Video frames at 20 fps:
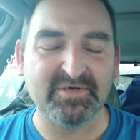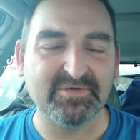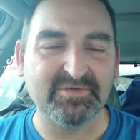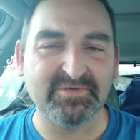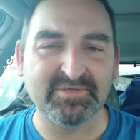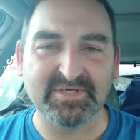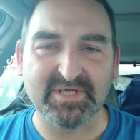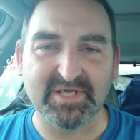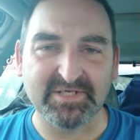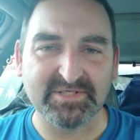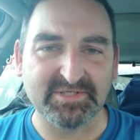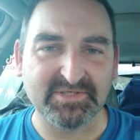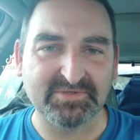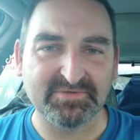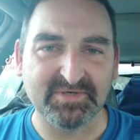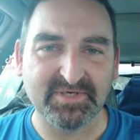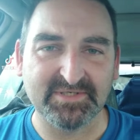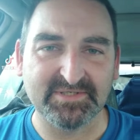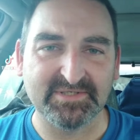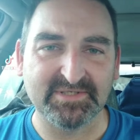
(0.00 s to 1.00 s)
your
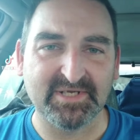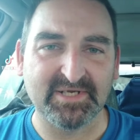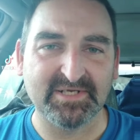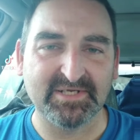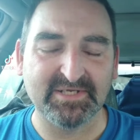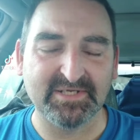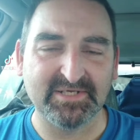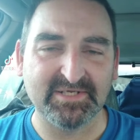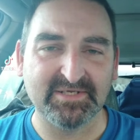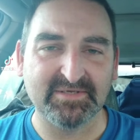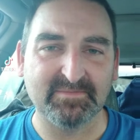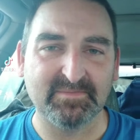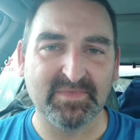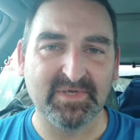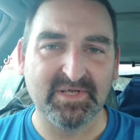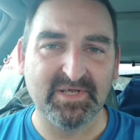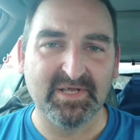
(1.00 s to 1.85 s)
concentration on Him,